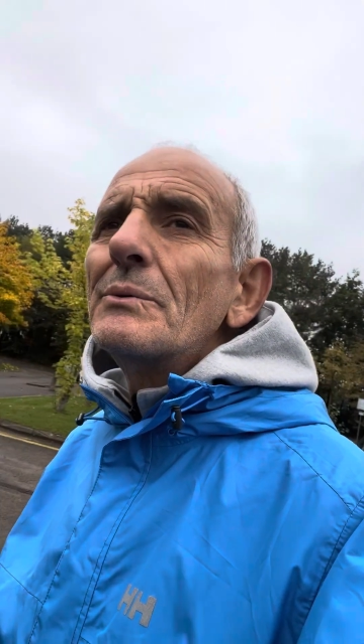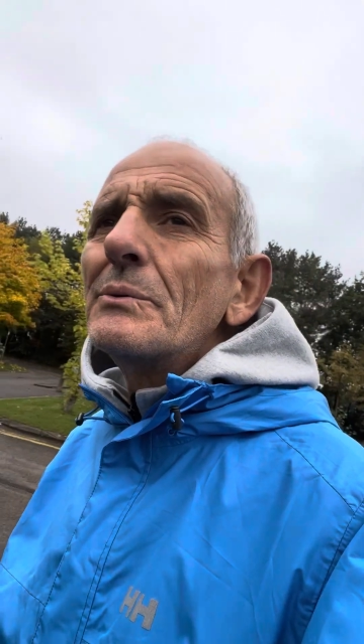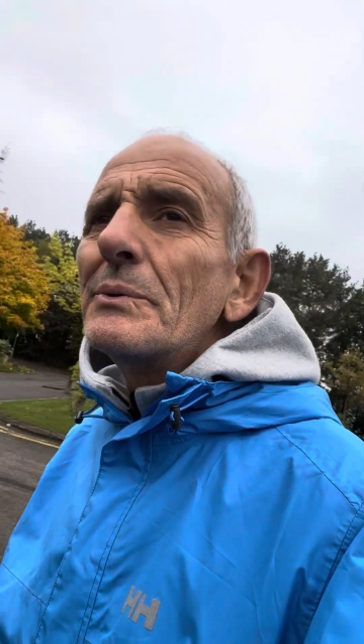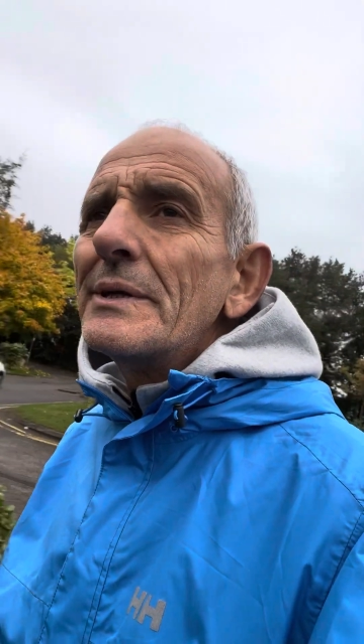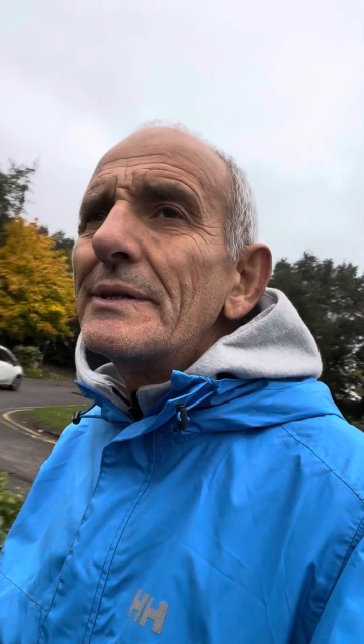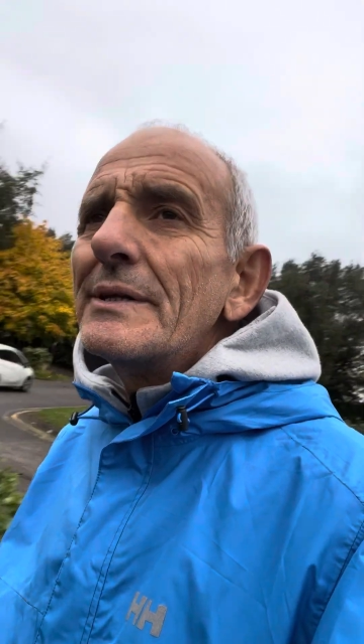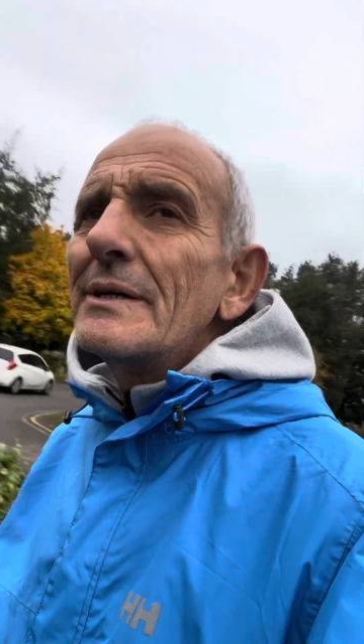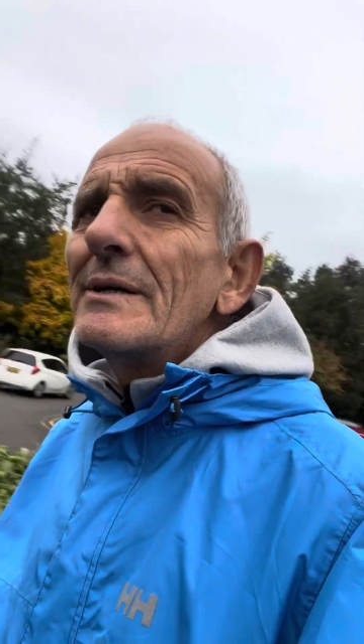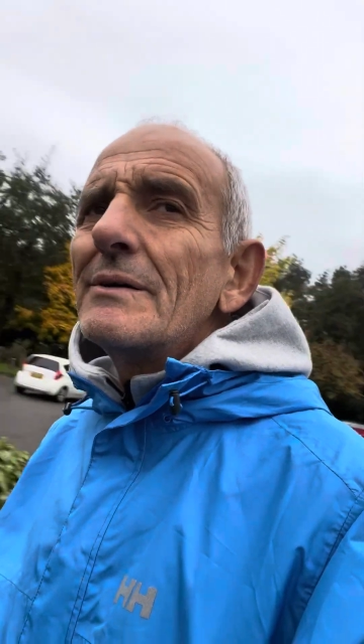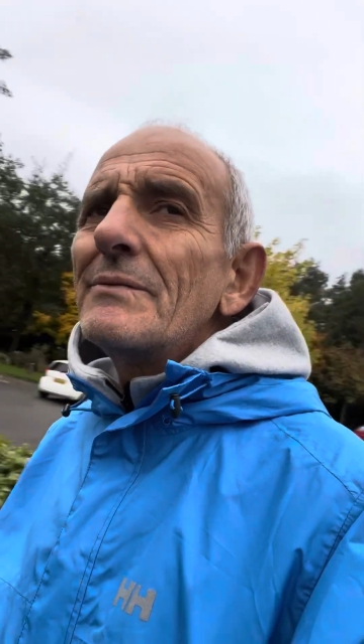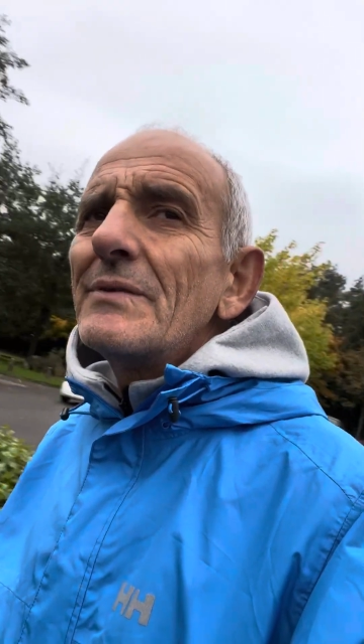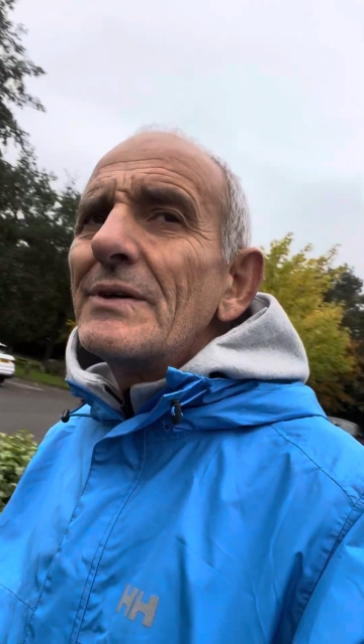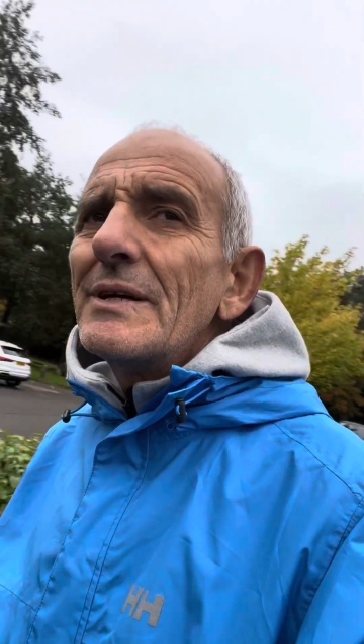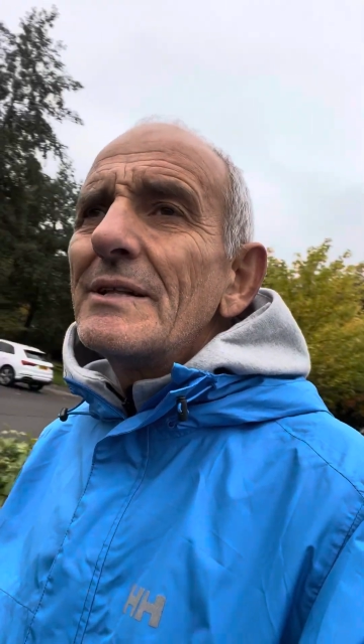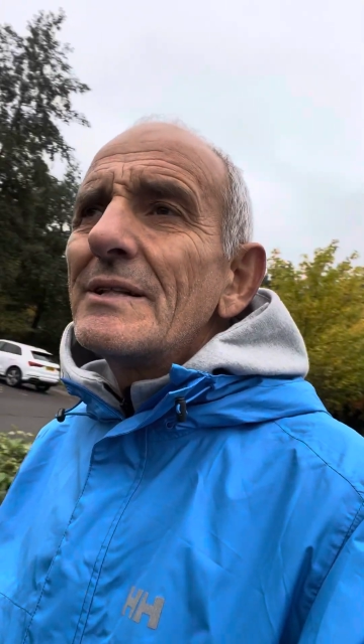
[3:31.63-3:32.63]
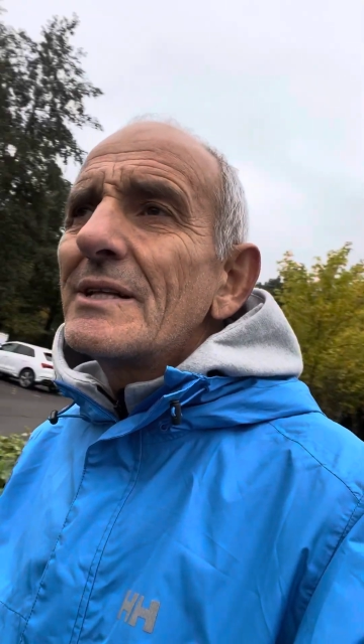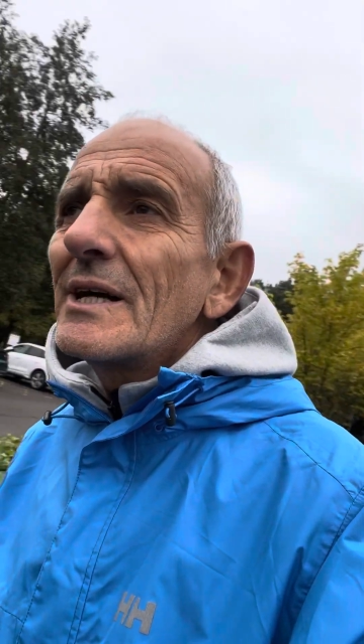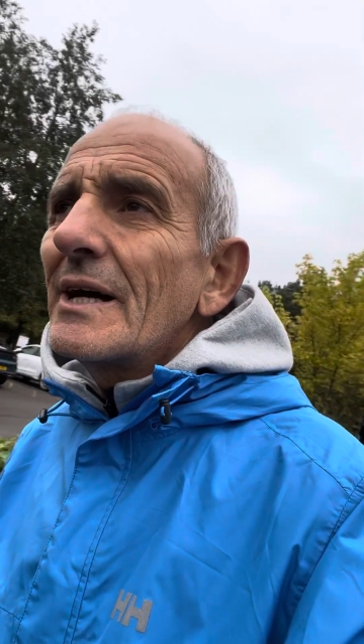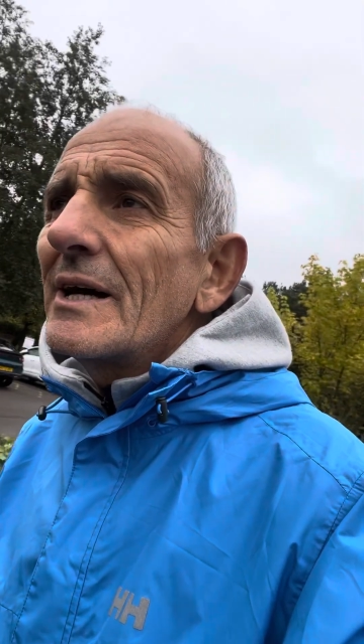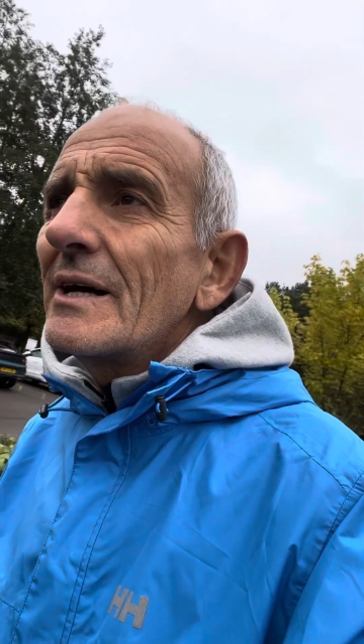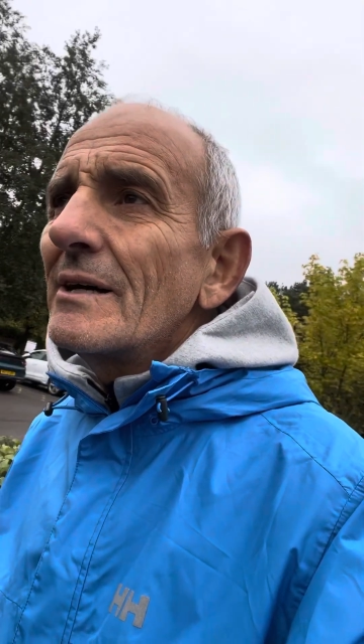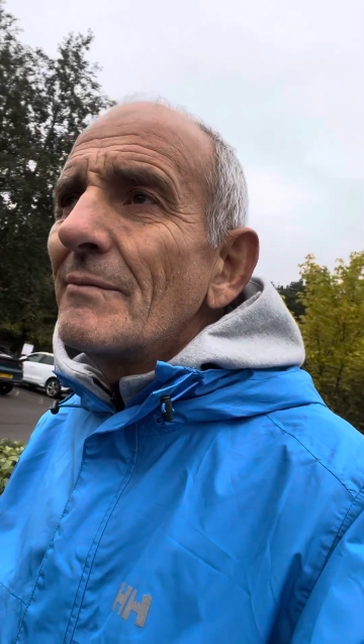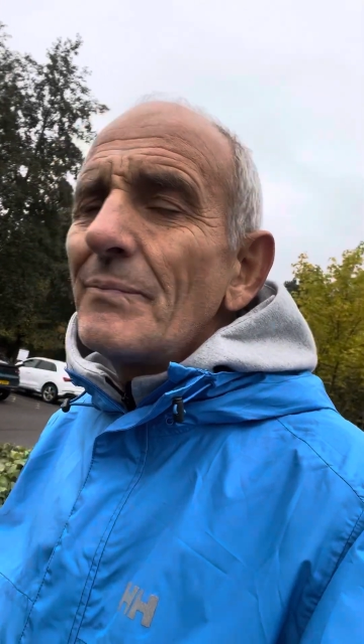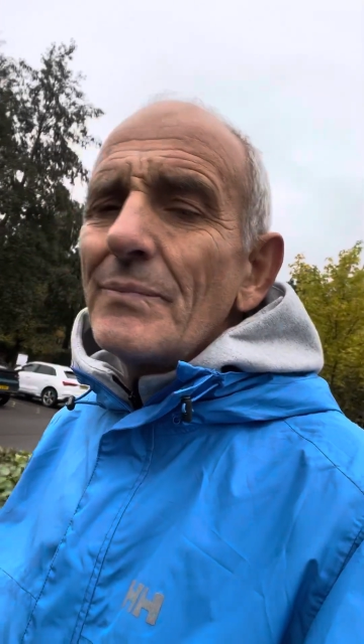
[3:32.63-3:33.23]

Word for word: with the entire